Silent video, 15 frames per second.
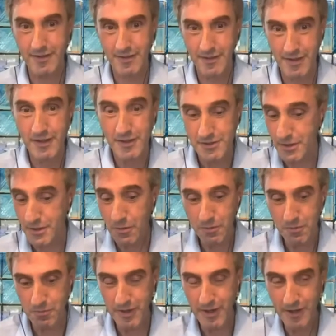So we
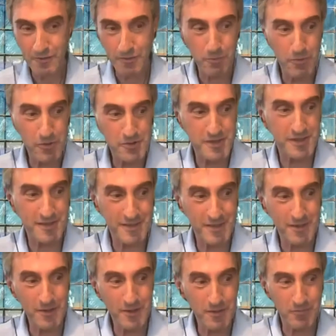are almost at
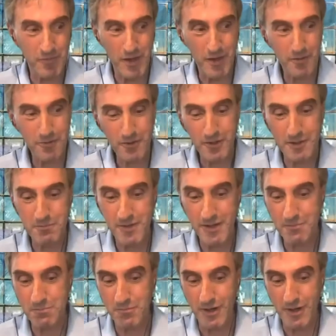a 30-minute
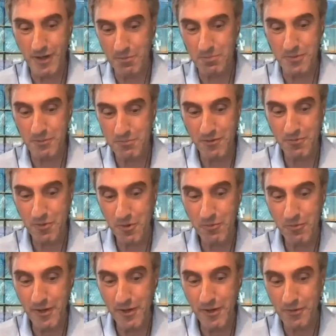mark, but before we go
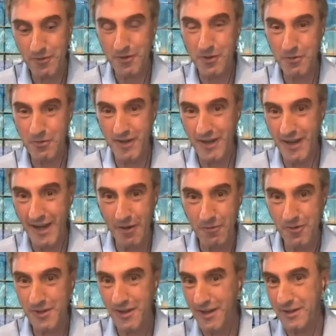to Q&A, I would
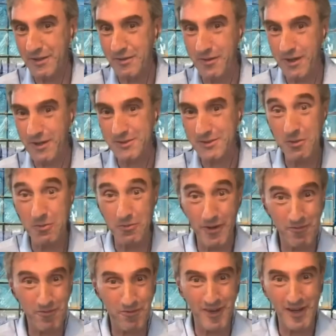like to ask you one
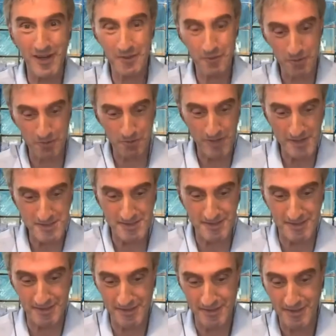final
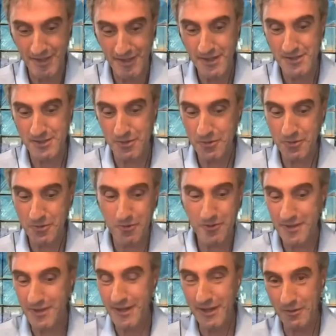question. So currently,
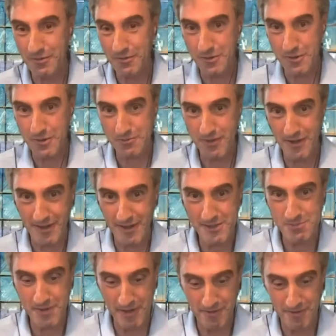of course, we are
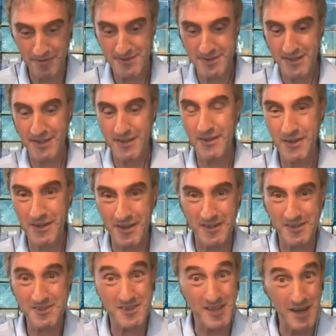experiencing another
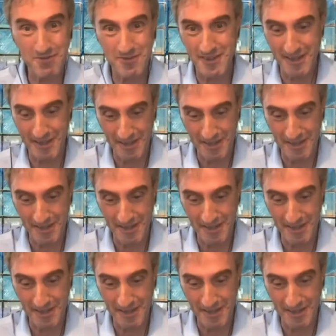safety